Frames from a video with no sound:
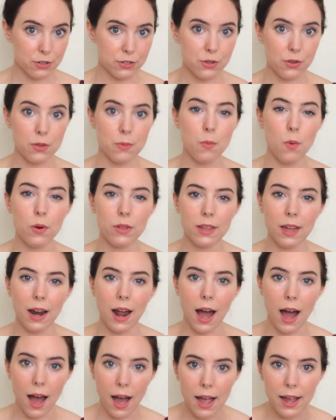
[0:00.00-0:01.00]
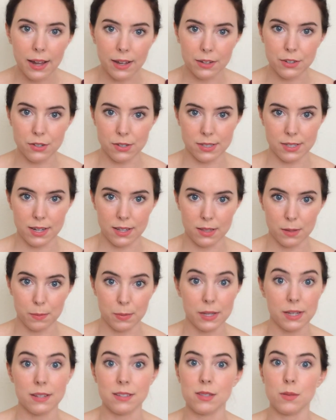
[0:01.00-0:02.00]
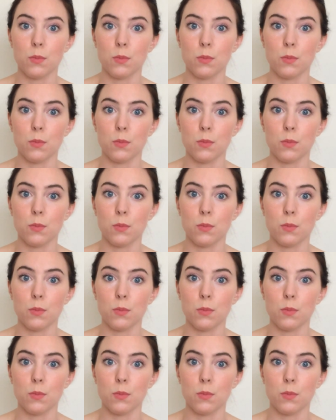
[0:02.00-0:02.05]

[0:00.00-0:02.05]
So the more that I understand the piece,